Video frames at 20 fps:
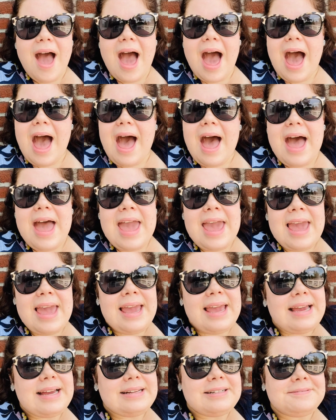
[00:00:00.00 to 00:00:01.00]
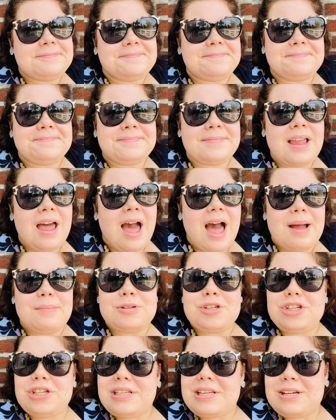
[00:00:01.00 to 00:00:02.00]
I'm
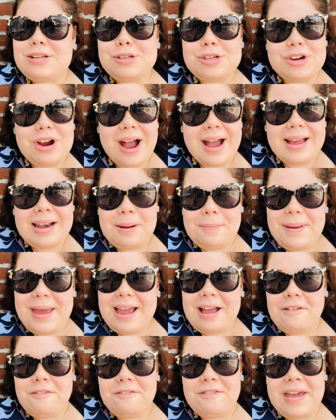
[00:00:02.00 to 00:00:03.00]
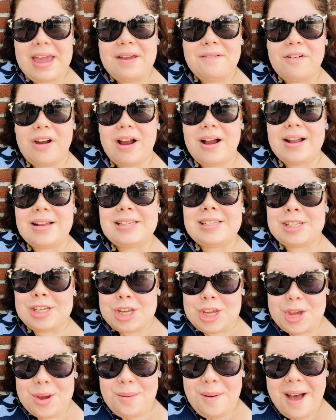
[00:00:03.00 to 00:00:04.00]
still trying to pick a favorite. Do
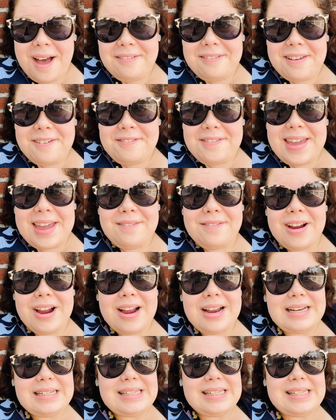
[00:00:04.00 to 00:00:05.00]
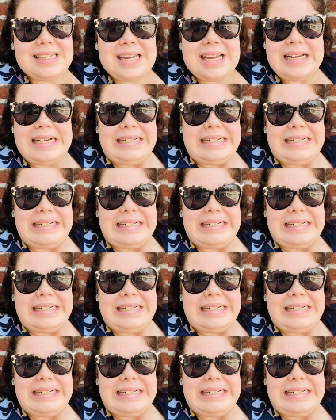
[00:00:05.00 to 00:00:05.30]
you have a favorite?